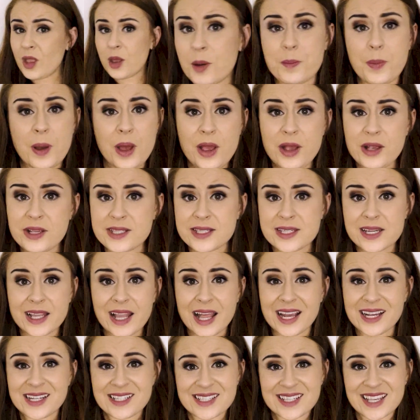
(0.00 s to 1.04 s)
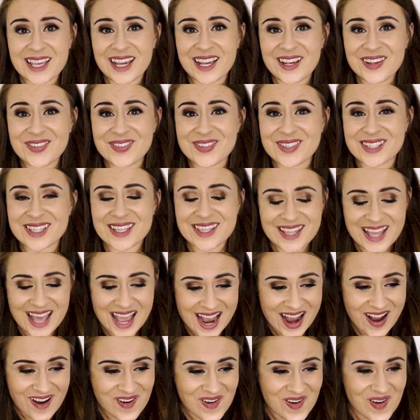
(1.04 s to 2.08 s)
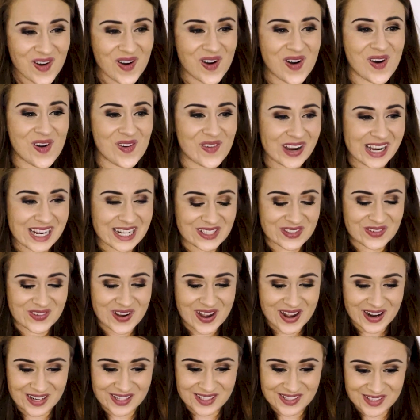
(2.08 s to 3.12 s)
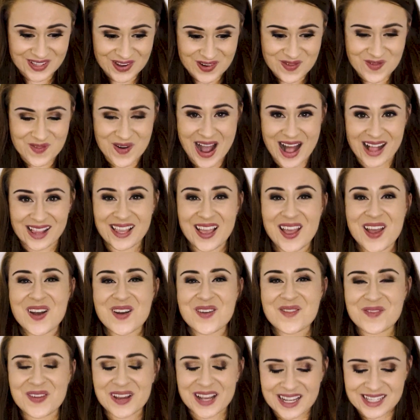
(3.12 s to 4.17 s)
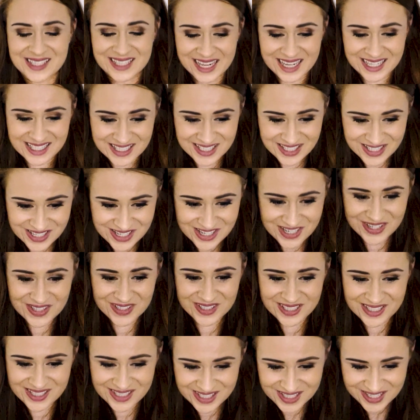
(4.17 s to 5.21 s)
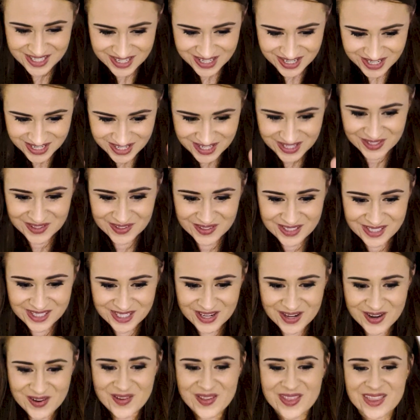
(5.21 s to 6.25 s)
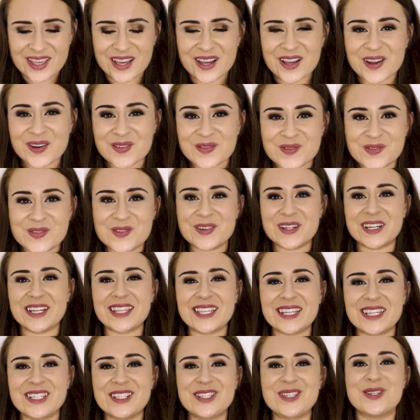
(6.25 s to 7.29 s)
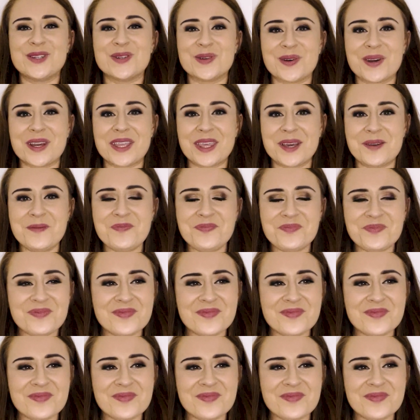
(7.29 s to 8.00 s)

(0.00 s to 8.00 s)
Personalised gifts, they always work so well because it is just you two that can really enjoy them.